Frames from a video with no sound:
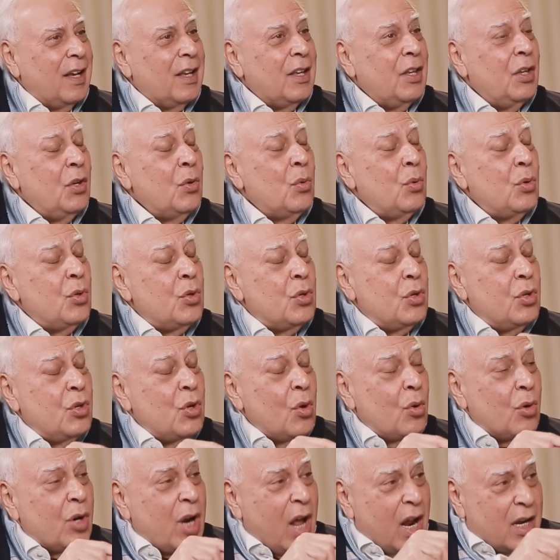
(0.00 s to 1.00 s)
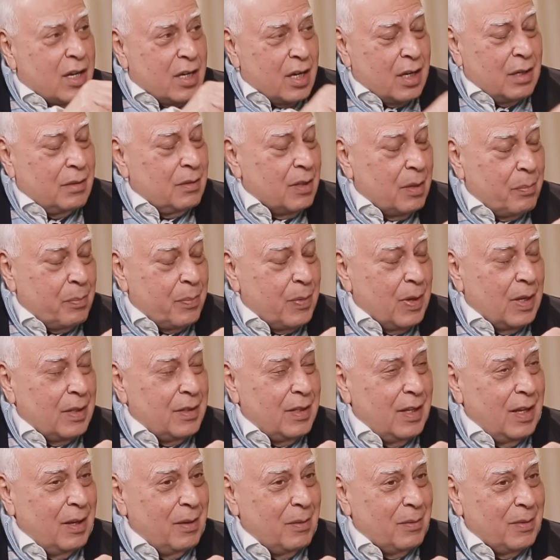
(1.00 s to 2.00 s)
you do not
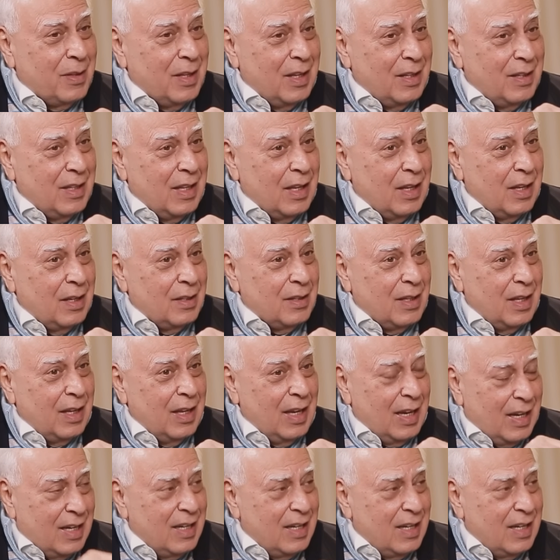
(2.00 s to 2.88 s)
the